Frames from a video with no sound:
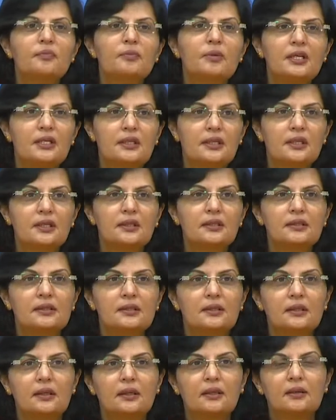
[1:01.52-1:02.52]
of
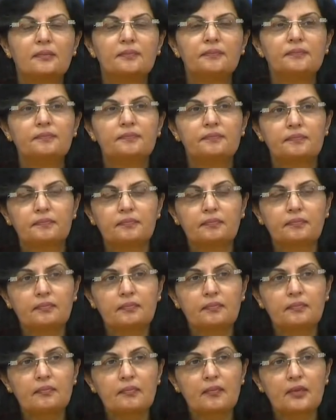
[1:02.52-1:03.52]
meetings um,
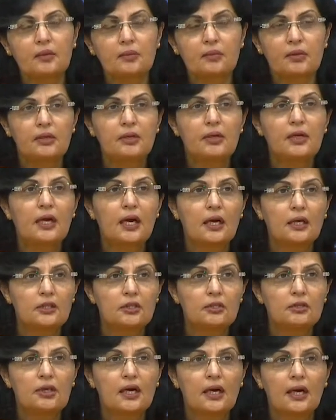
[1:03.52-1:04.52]
with
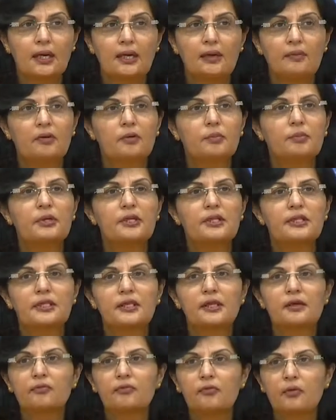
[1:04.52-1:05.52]
regard to the high level
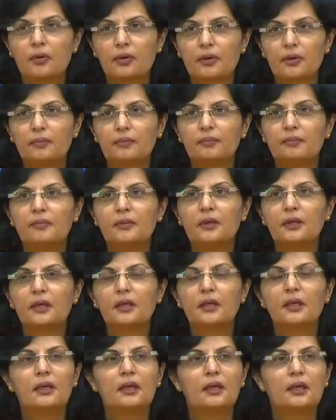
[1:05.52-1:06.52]
political forum
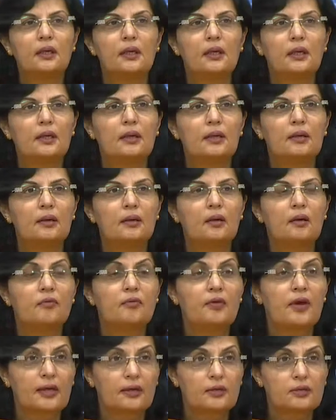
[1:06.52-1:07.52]
uh,
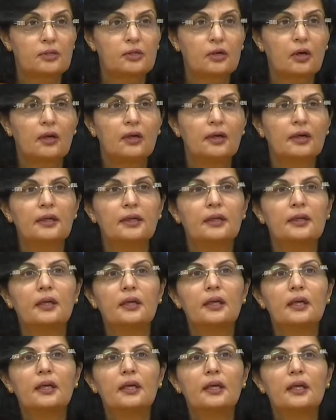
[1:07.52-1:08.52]
of ECOSOC.
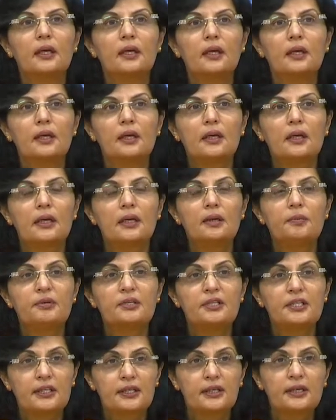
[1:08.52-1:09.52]
Uh, in
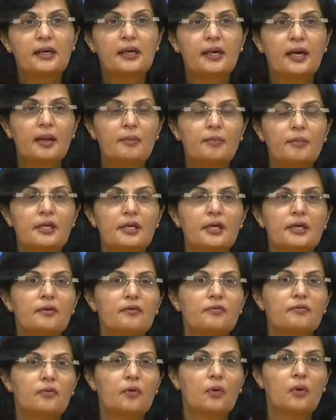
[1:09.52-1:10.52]
particular, I'm
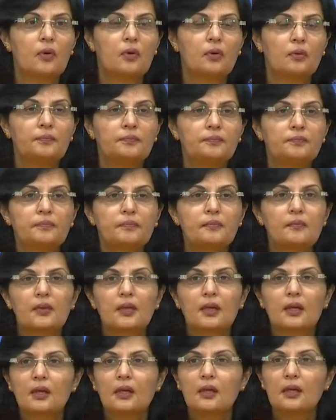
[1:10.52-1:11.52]
here for
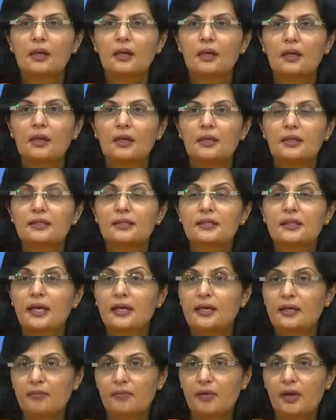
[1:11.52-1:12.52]
uh, a
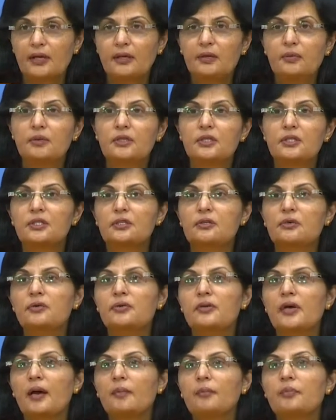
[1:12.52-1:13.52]
side event which is going
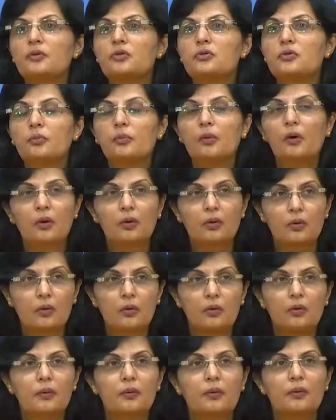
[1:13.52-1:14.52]
to happen
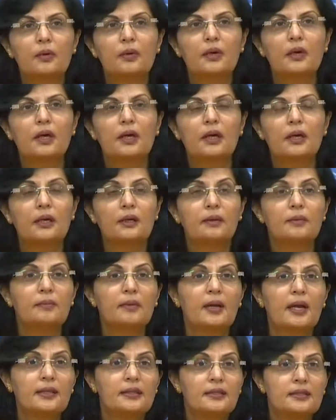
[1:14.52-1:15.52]
tomorrow
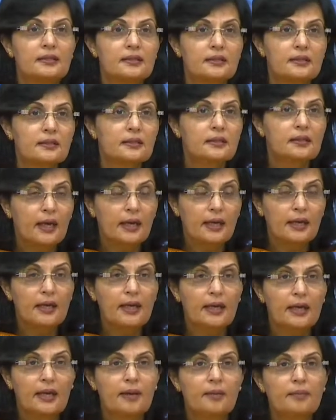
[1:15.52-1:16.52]
at
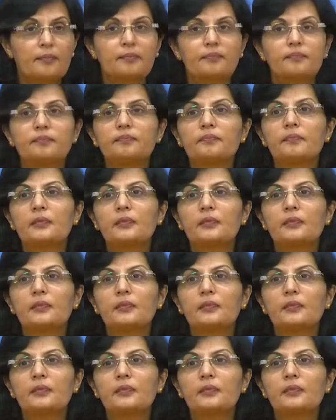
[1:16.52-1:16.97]
9 a.m.